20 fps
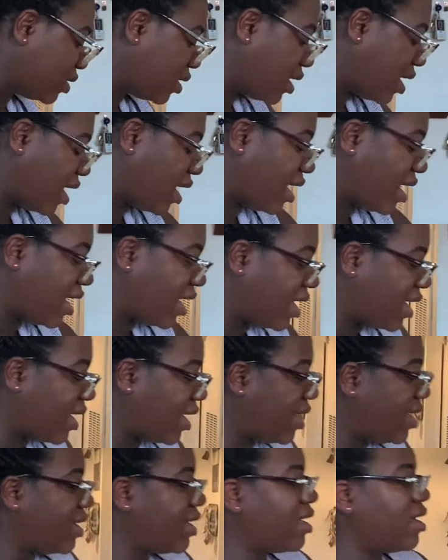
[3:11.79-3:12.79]

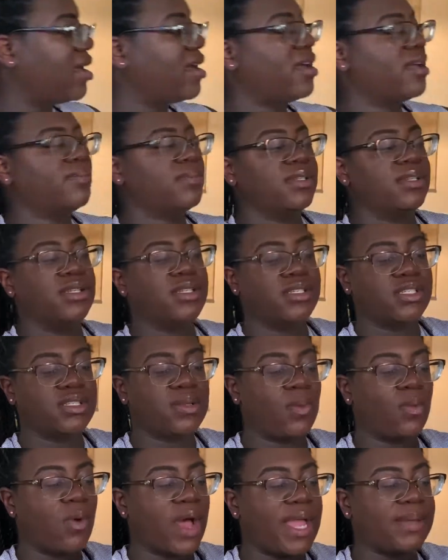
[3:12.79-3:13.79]
And
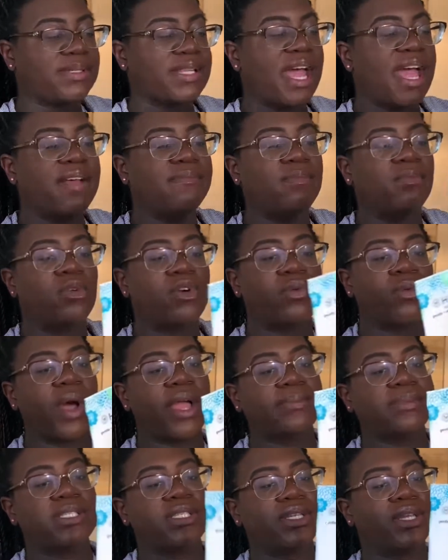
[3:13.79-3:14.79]
some wipes. I have more
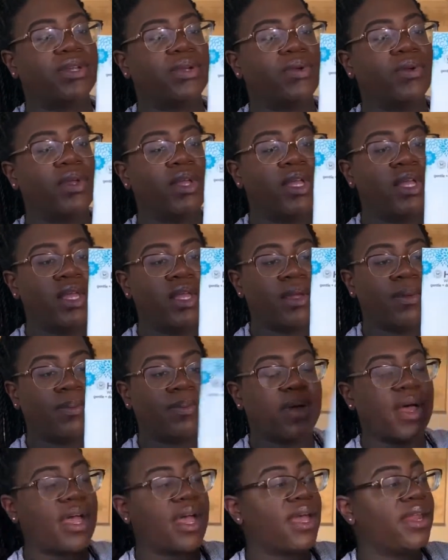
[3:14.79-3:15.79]
wipes too,
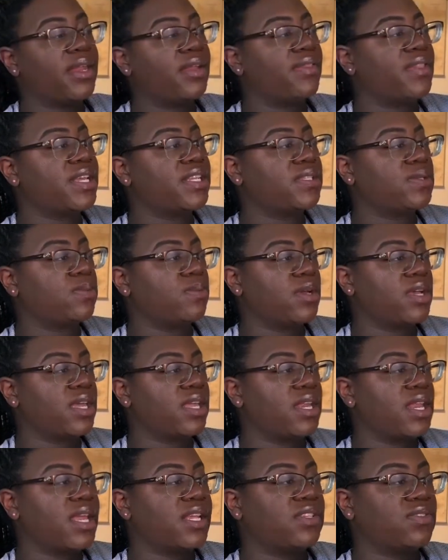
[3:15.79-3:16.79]
but this one
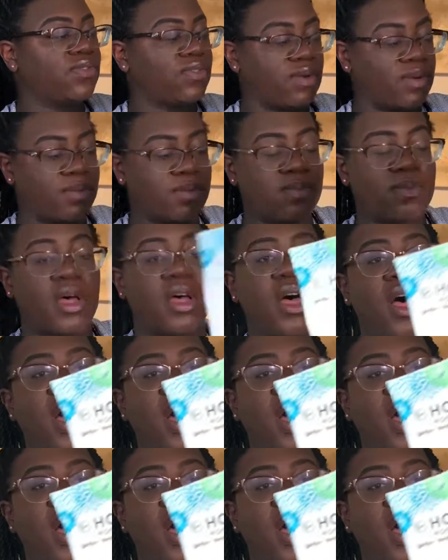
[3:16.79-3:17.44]
is from an